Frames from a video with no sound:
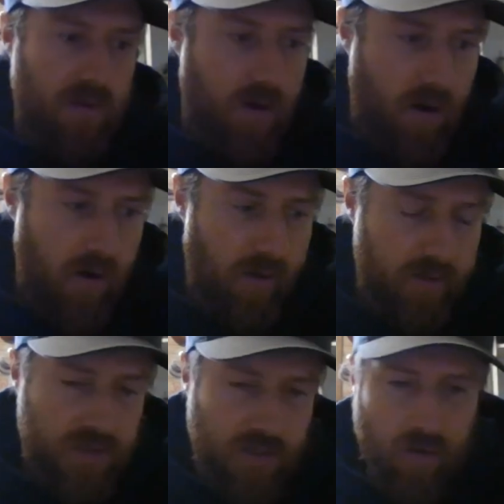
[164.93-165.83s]
hard.
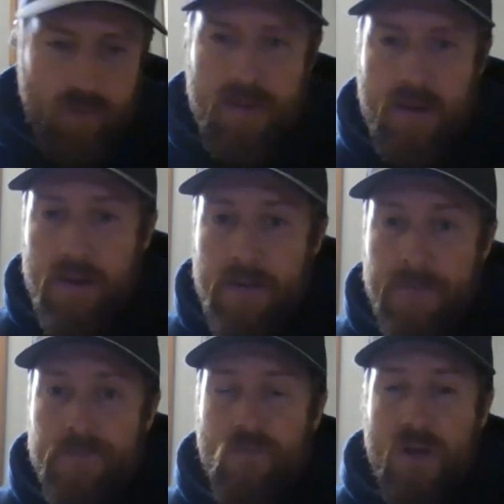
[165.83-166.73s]
So
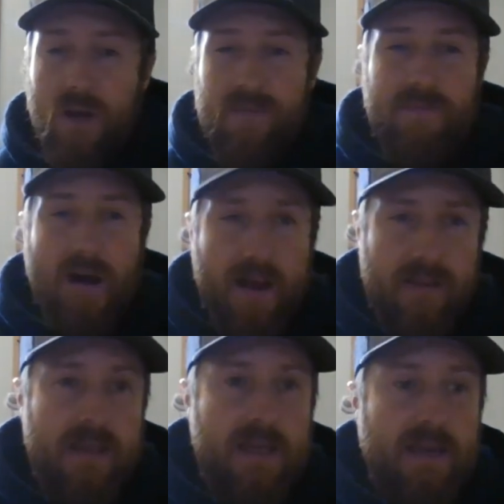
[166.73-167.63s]
we are
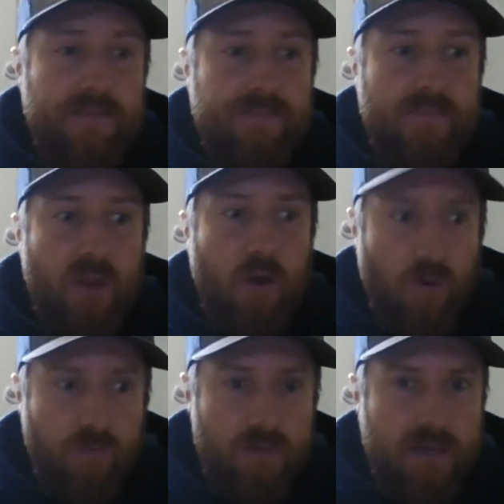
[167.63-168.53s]
finally
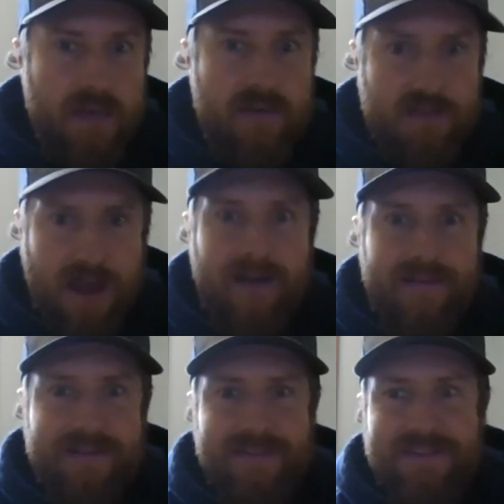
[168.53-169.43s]
hopefully
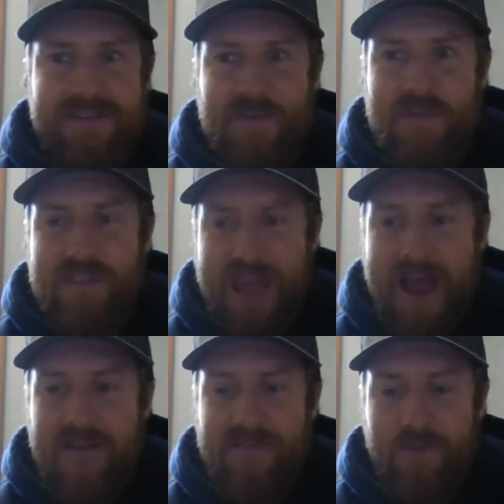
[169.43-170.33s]
done with
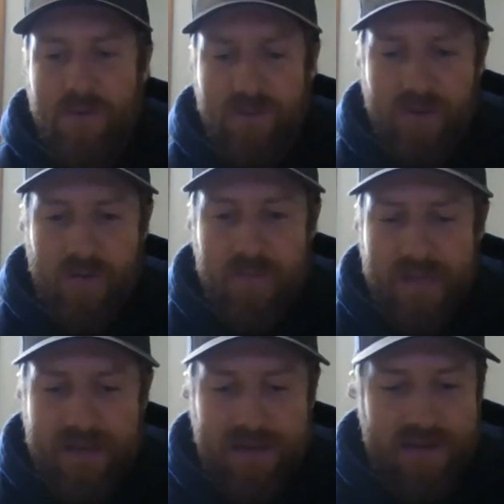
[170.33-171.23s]
that for a little
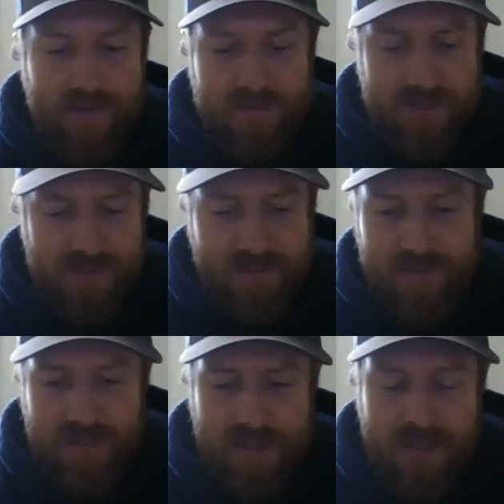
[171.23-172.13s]
bit. It was
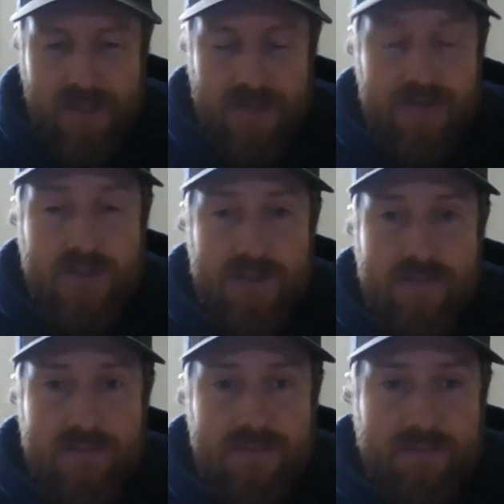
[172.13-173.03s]
just
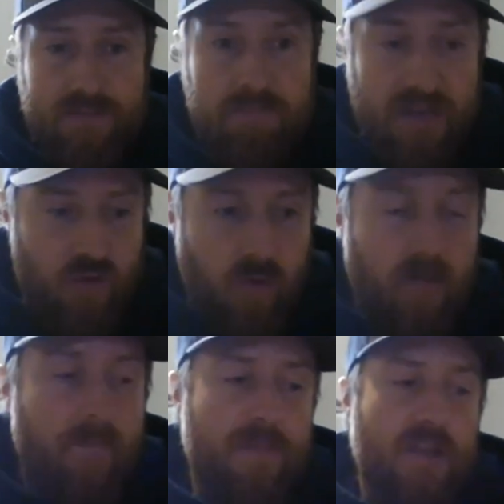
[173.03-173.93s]

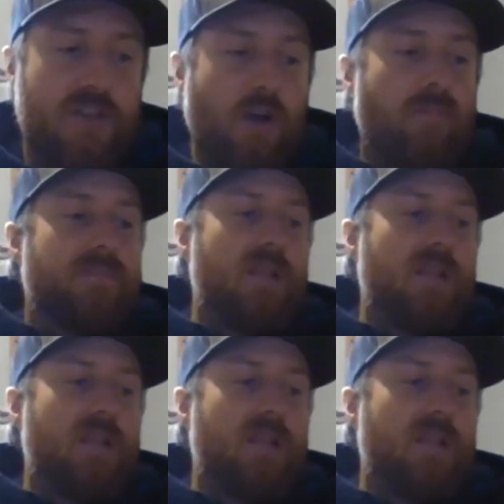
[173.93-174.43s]
miserable. So